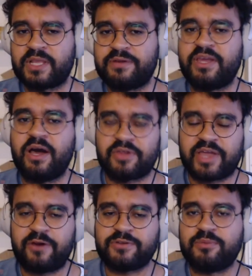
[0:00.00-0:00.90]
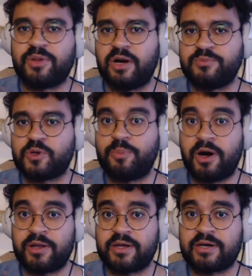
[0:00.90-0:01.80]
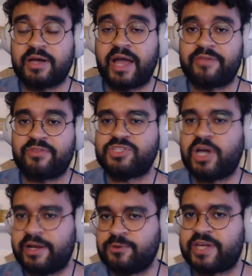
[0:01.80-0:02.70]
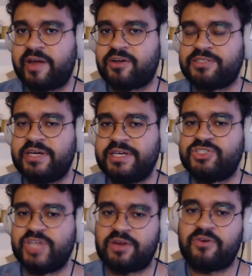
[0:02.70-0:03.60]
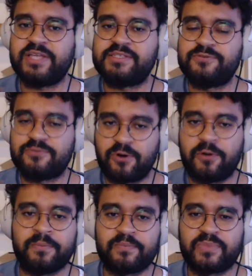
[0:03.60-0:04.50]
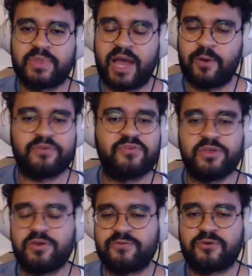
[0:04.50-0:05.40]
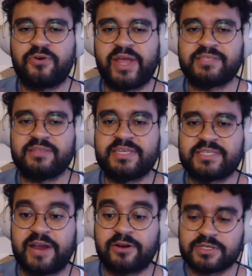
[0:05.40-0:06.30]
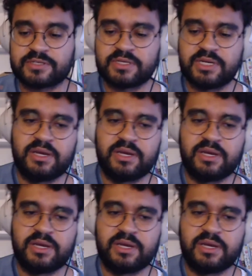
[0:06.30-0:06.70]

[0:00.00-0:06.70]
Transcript: the other character becomes your partner, and the child character is generated from however you've created these characters.